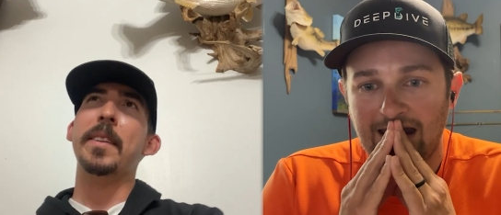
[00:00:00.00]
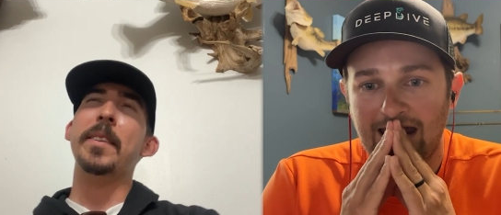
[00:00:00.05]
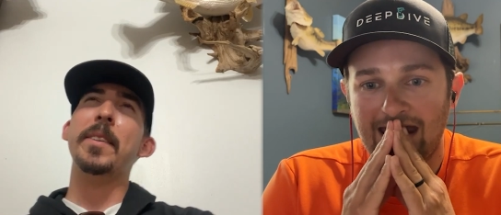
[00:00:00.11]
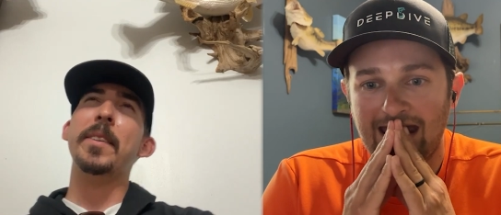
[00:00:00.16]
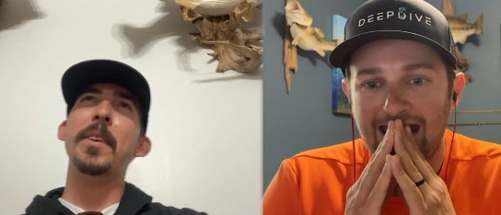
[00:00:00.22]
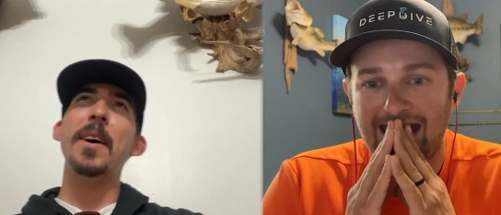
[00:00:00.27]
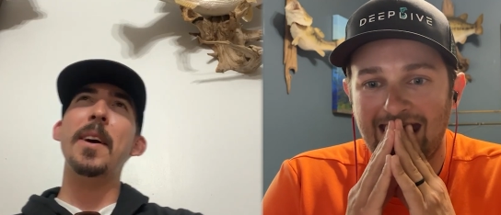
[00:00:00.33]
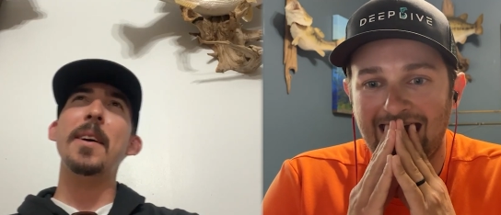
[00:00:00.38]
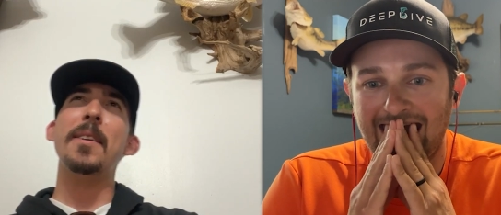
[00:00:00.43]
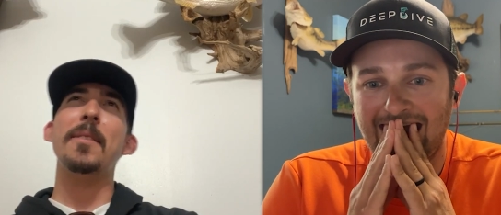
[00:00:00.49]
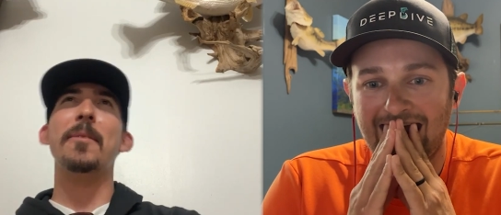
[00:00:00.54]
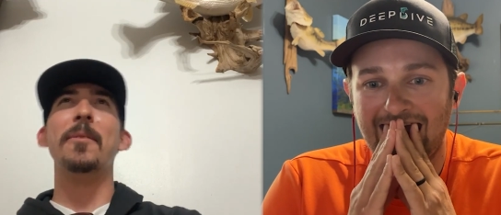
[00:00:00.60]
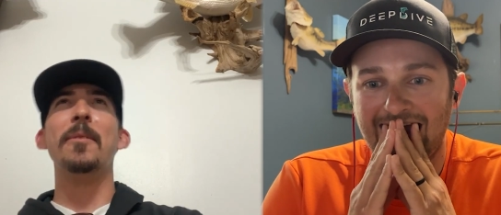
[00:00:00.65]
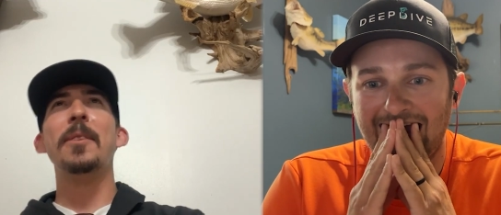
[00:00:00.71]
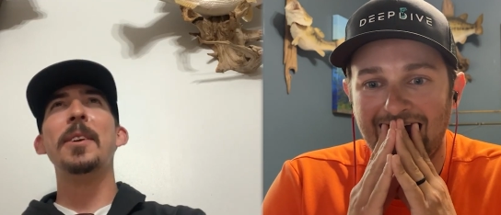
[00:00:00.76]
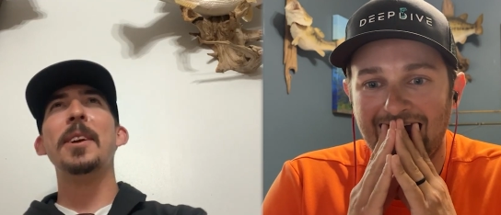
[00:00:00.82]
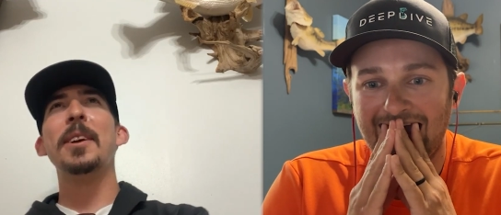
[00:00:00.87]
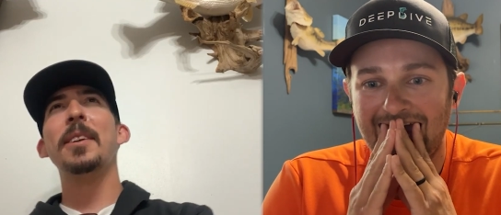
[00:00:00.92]
Speaker 1: Not
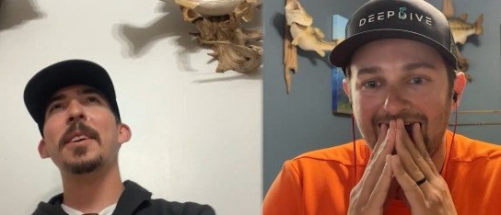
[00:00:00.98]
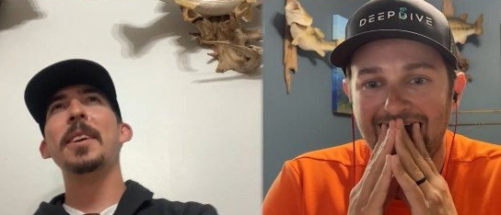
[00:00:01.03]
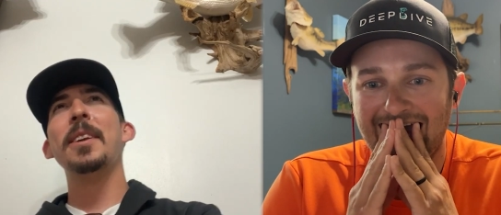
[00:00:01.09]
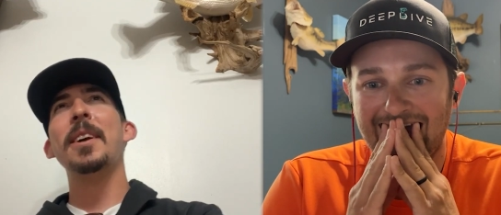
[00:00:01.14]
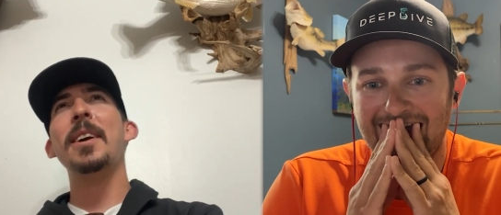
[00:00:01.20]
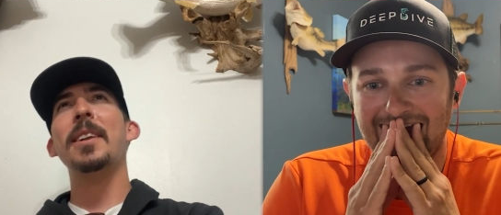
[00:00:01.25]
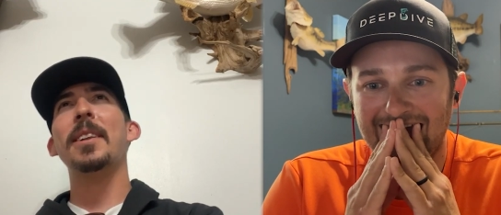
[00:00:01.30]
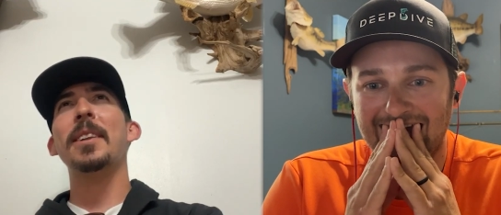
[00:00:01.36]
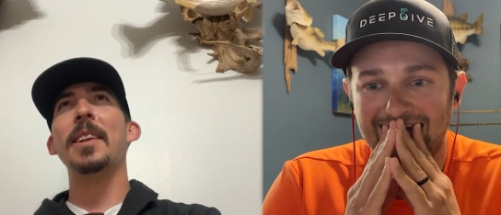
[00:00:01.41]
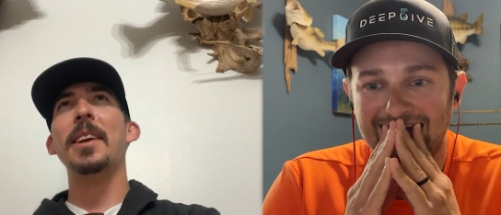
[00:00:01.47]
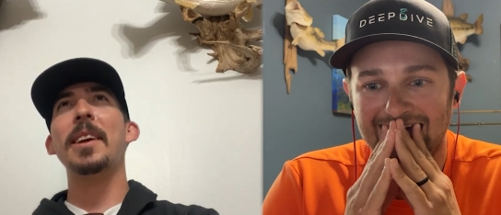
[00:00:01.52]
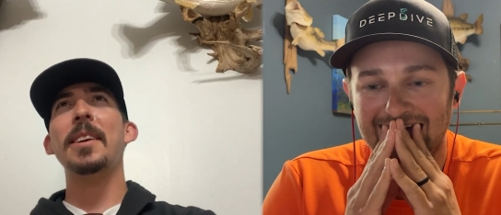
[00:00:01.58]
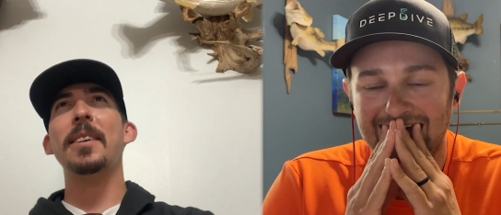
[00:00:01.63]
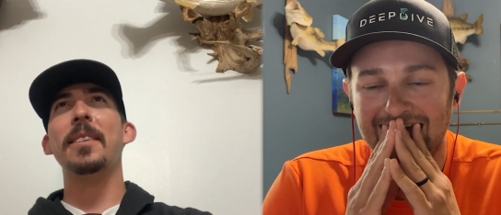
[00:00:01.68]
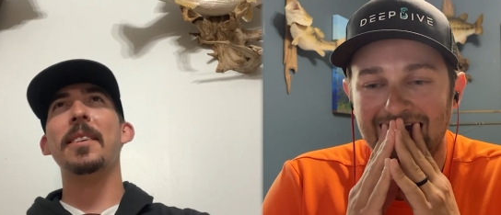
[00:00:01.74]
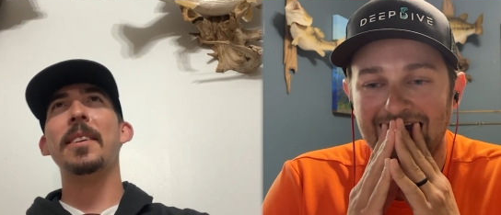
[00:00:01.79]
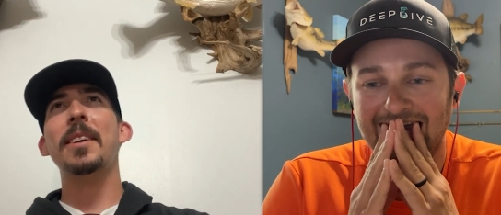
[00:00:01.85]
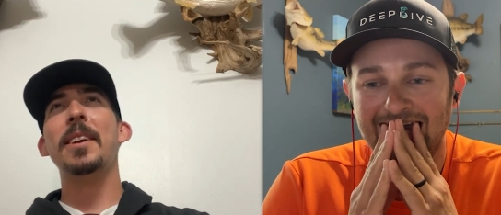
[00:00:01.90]
really, not
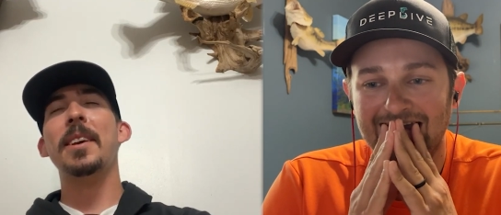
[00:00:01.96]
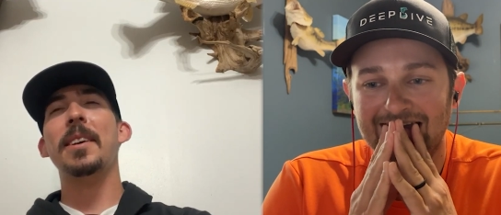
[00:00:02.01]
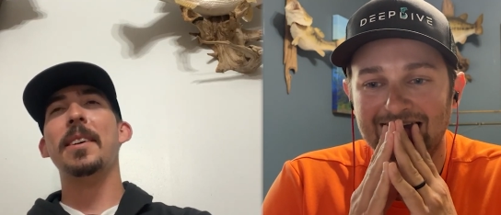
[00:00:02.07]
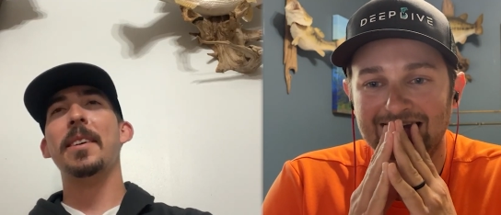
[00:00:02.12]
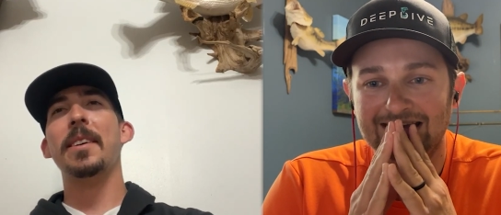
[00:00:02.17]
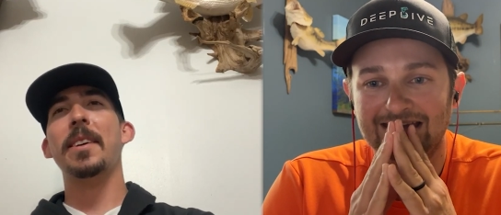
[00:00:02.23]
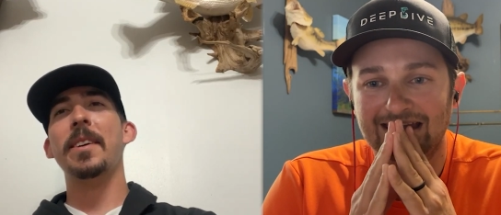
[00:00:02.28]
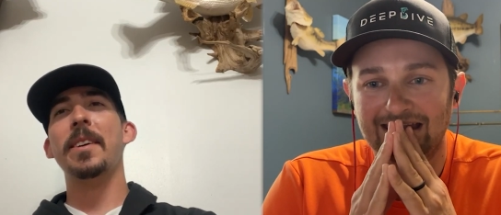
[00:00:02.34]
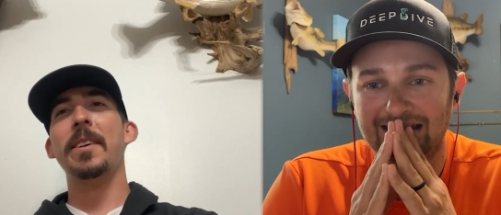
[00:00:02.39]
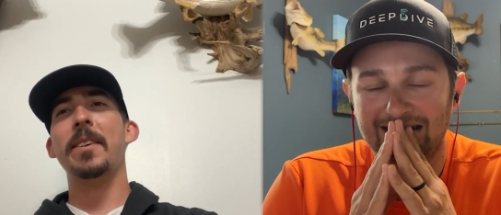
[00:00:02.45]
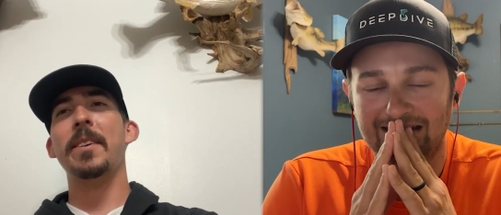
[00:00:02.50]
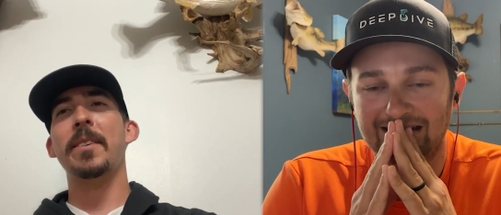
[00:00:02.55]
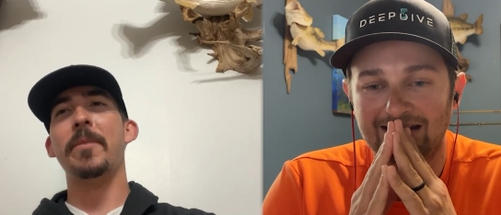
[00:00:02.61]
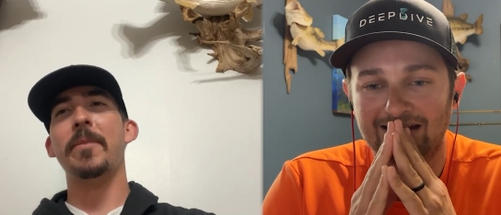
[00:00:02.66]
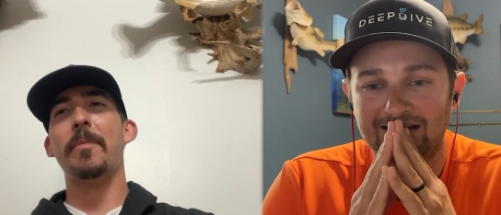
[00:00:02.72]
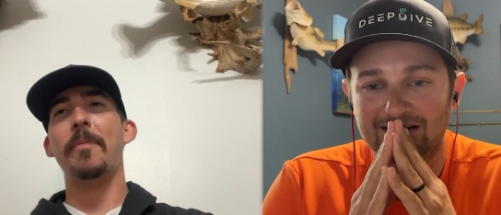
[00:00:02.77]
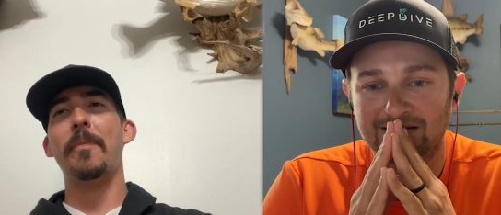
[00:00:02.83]
lately. Uh,